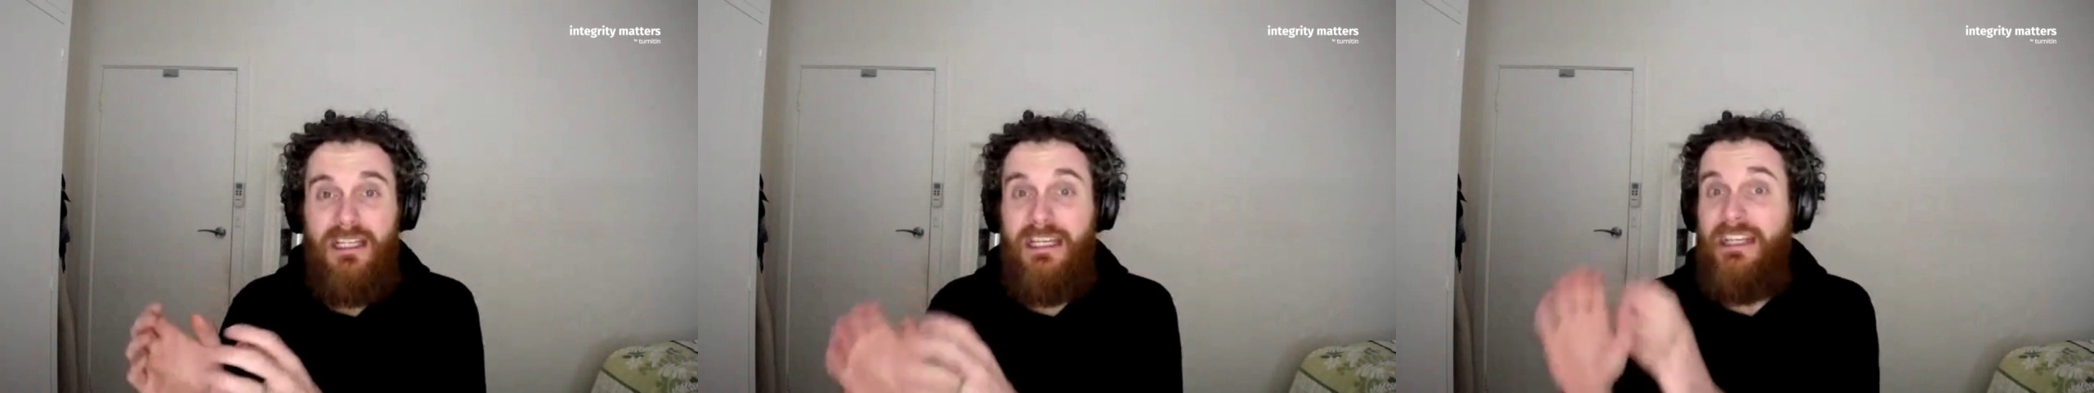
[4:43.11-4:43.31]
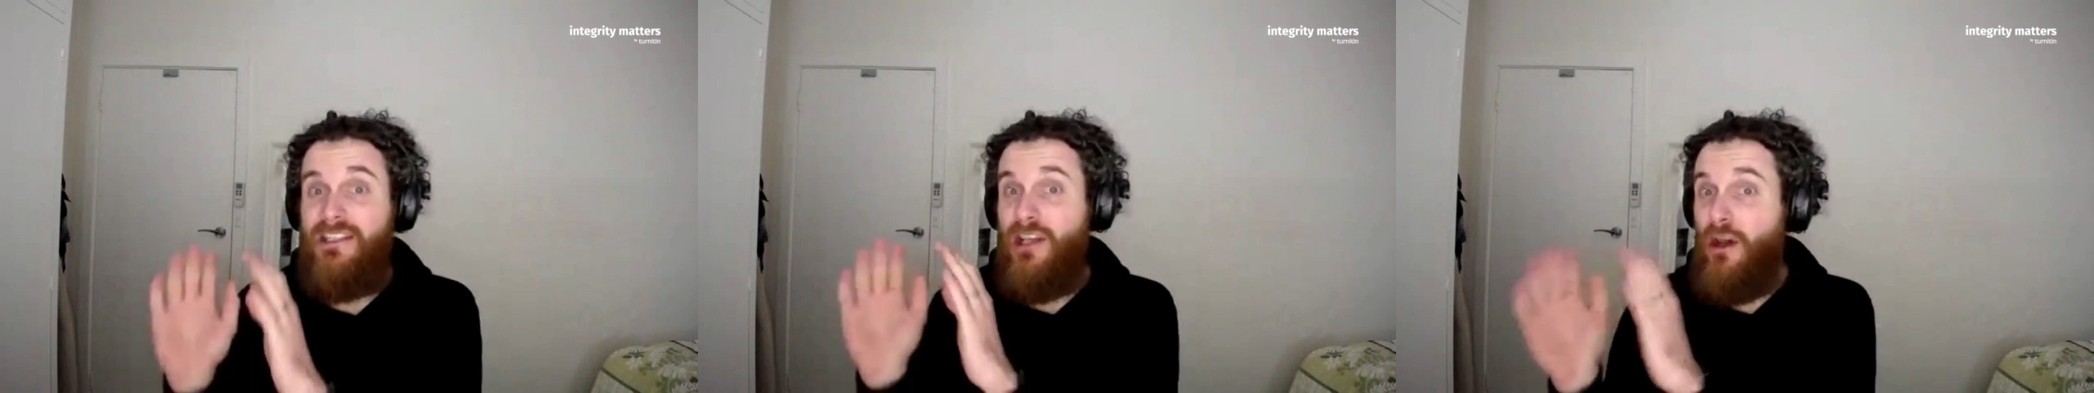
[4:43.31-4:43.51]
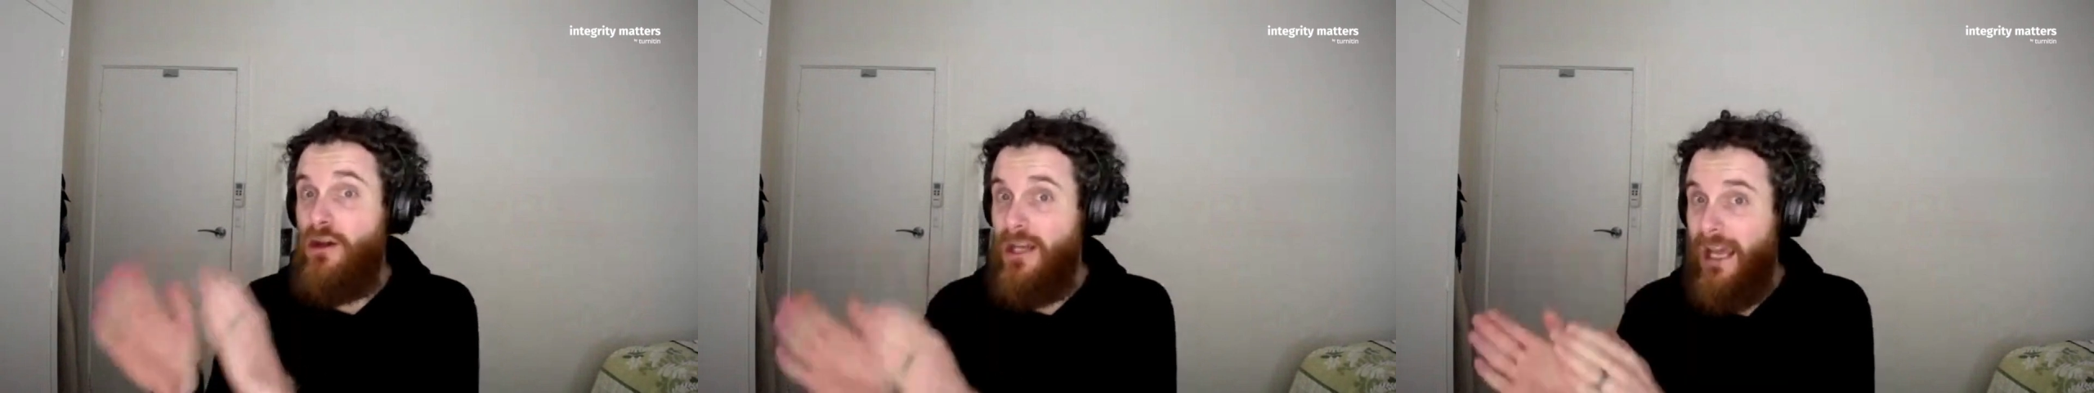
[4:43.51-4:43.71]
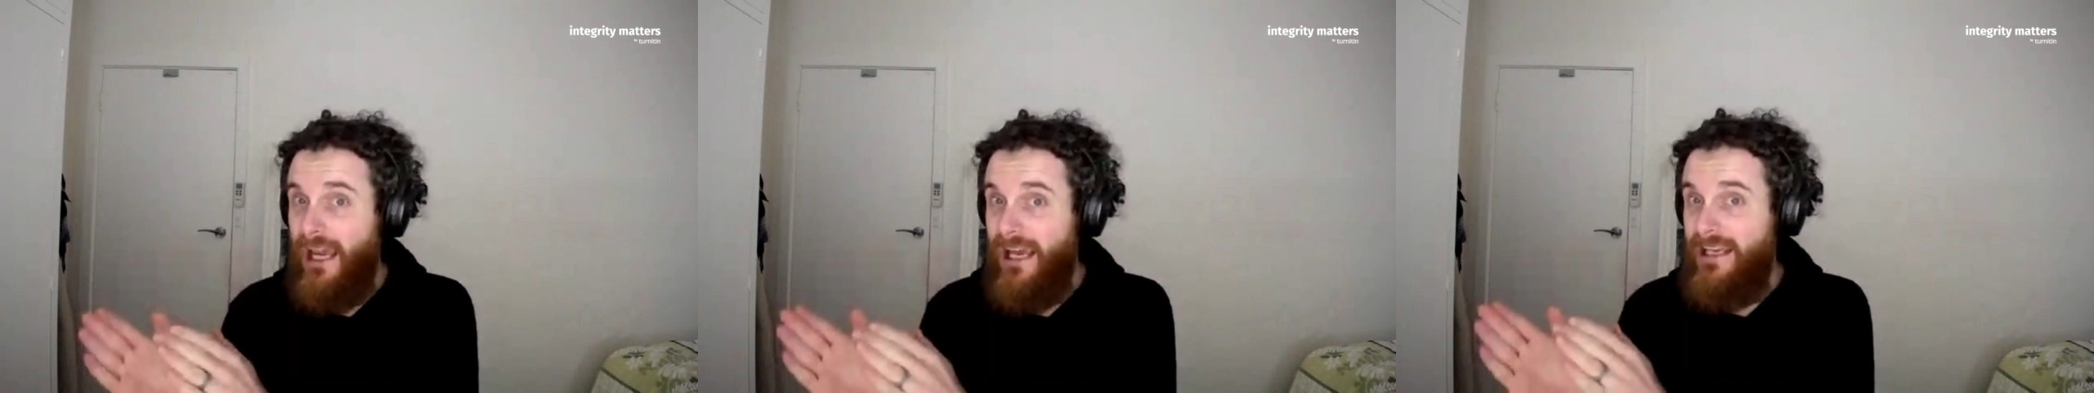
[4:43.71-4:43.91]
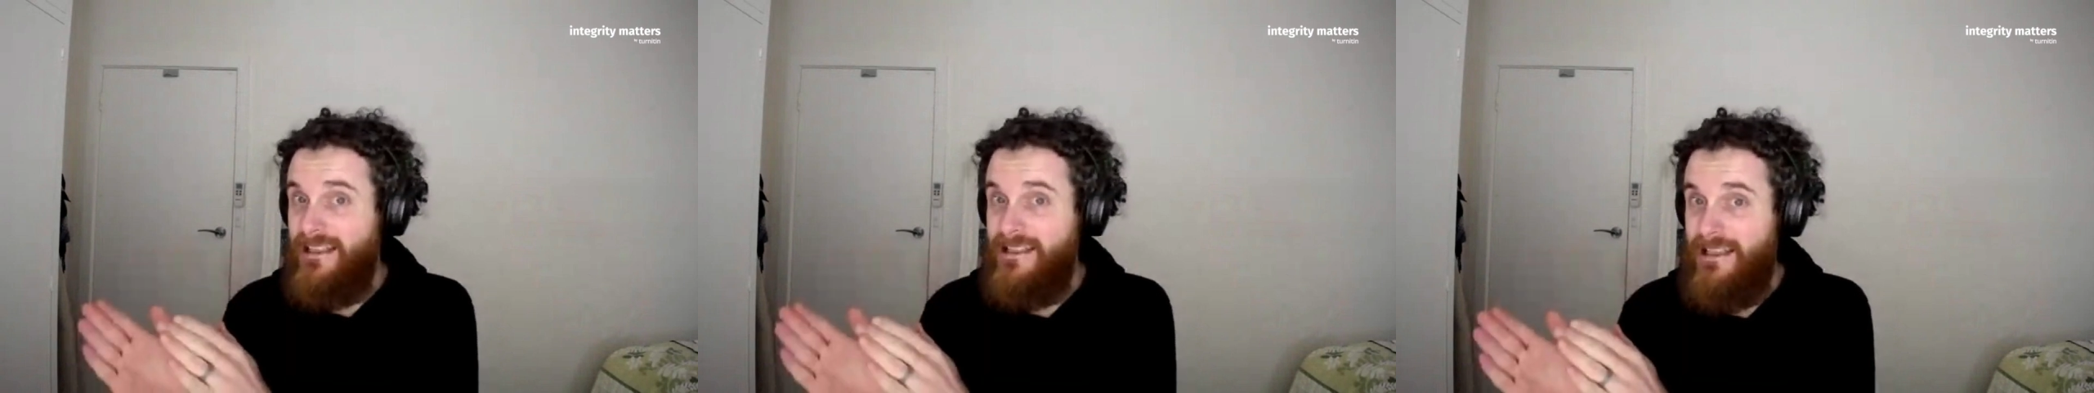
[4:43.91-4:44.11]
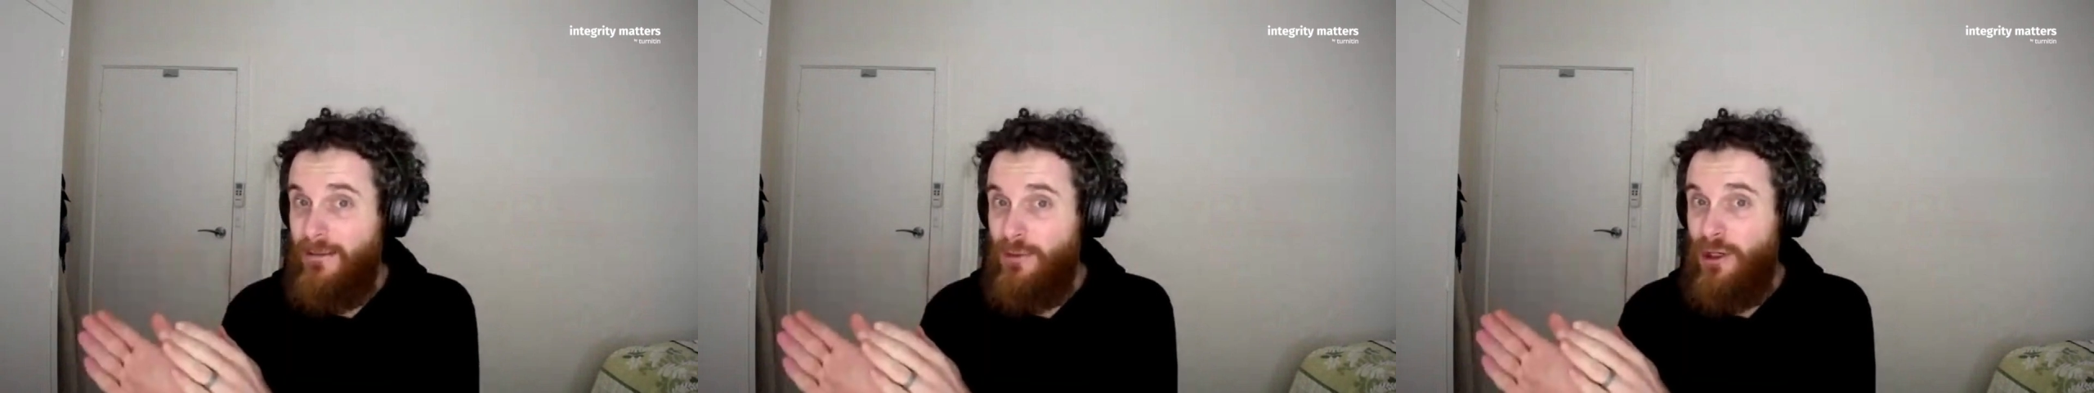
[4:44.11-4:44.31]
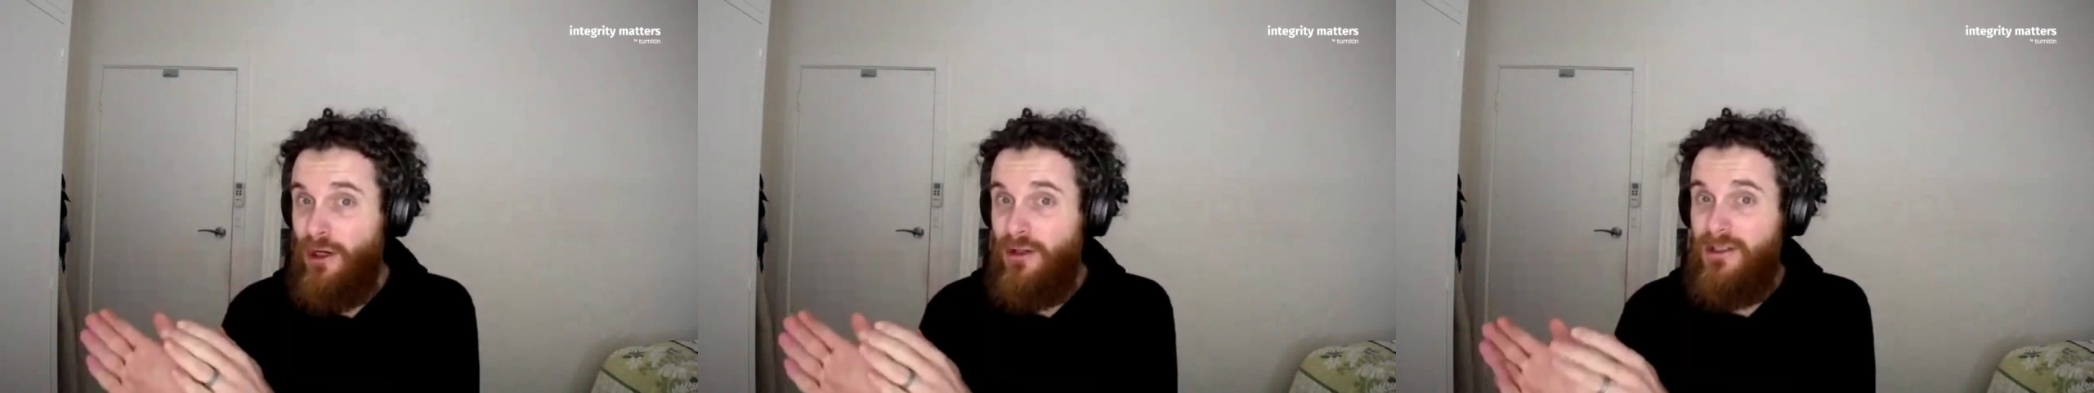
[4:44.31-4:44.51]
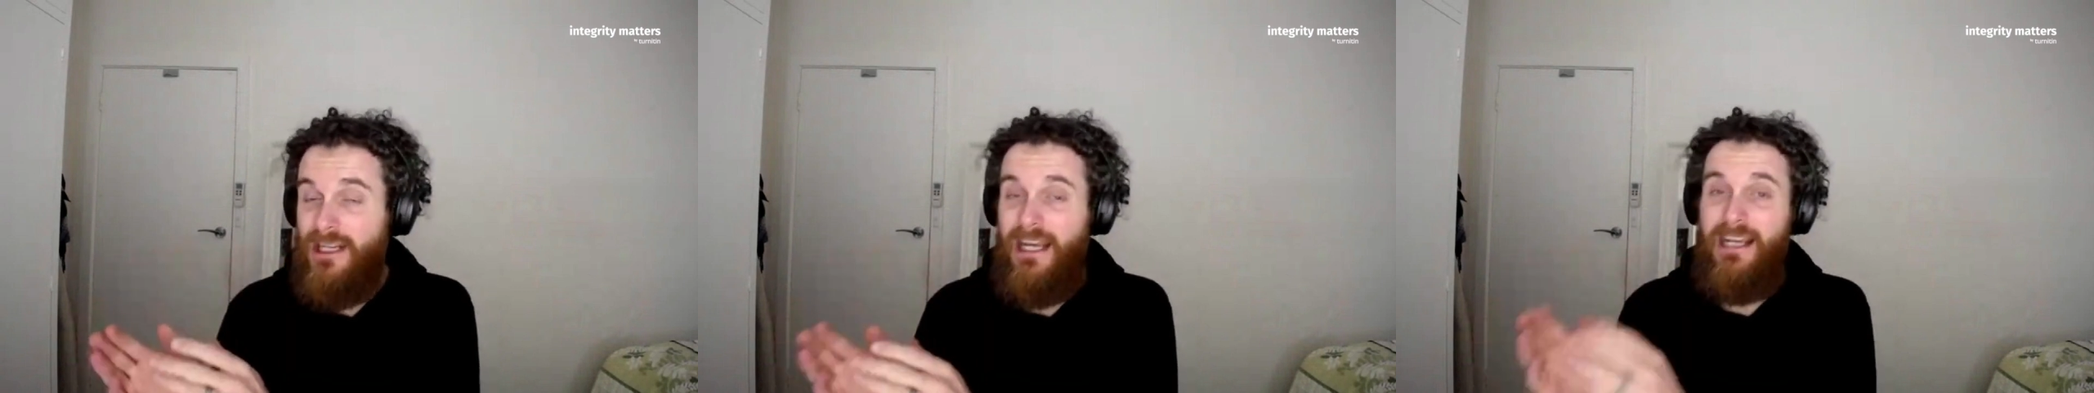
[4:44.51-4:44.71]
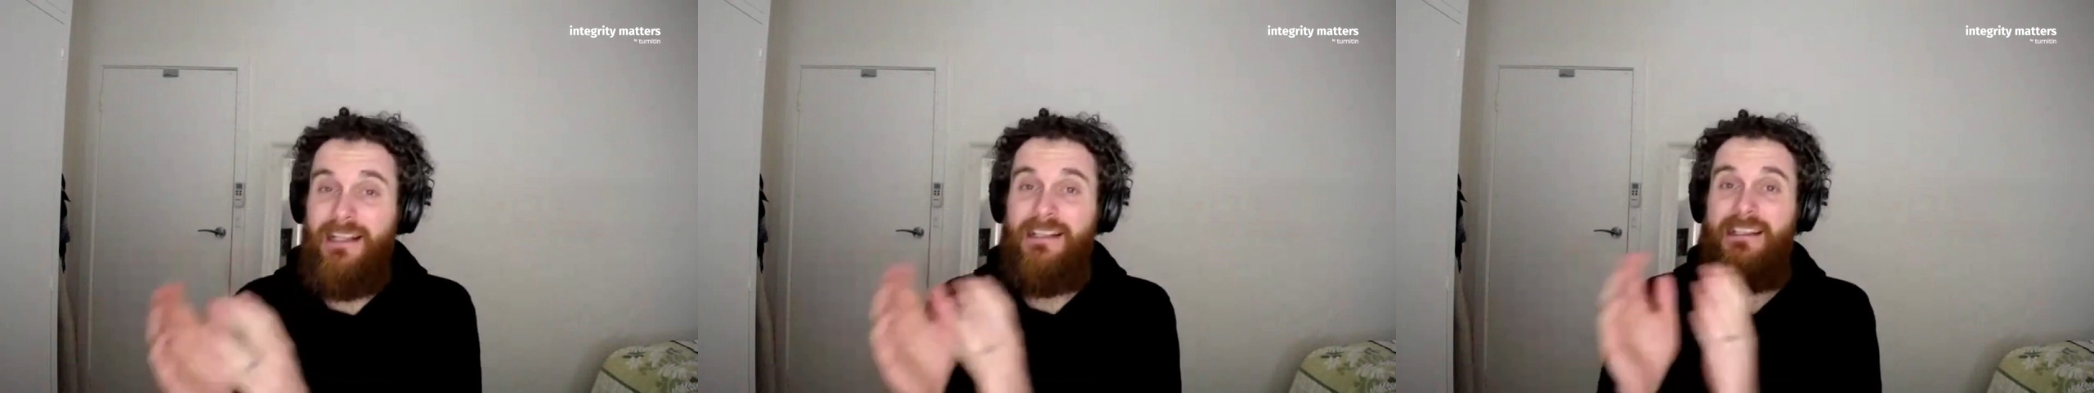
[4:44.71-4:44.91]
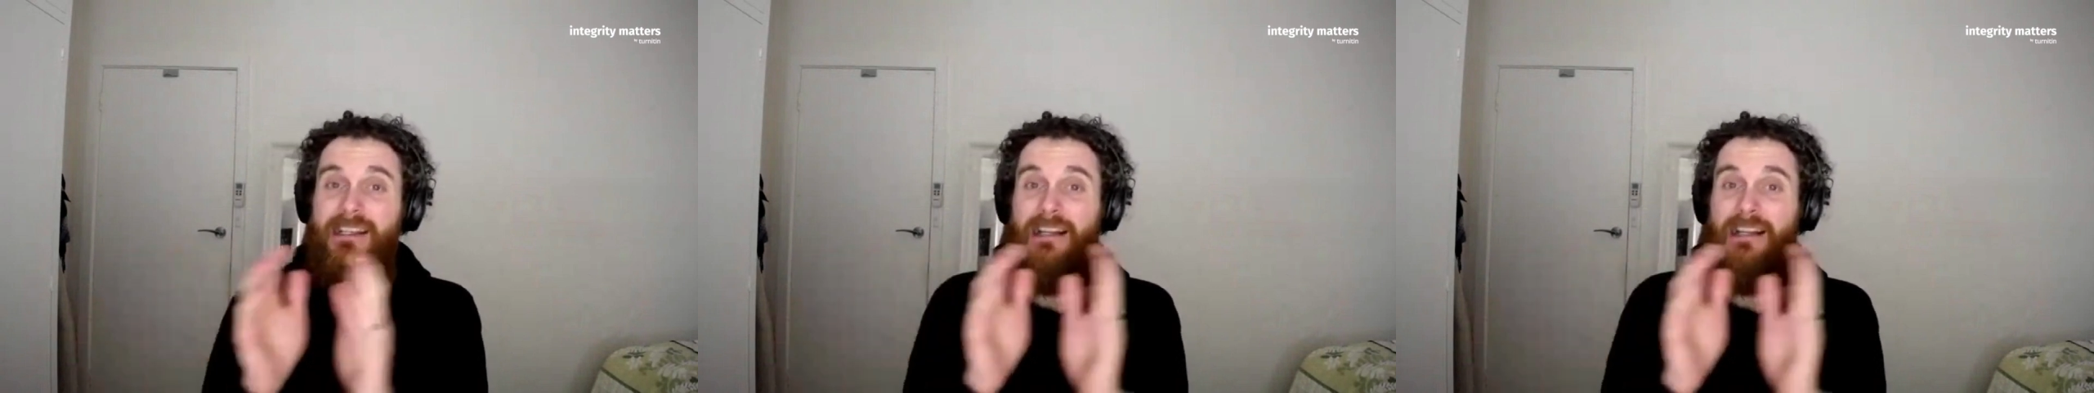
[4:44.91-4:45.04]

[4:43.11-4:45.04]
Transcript: is okay in some contexts